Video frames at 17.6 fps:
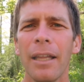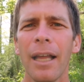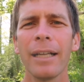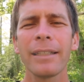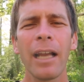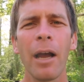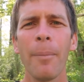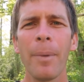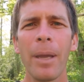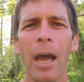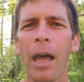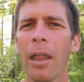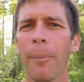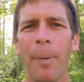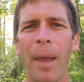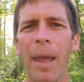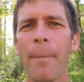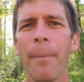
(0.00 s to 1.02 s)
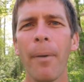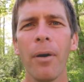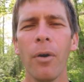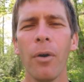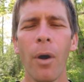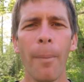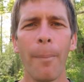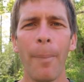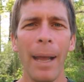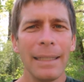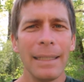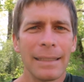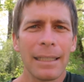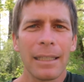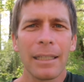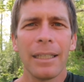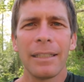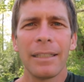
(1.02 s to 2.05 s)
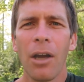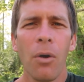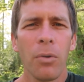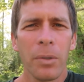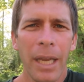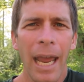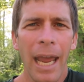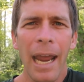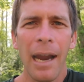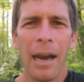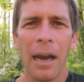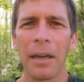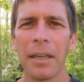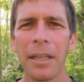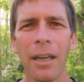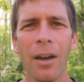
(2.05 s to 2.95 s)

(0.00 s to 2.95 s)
there's gonna be other people who are basically don't care.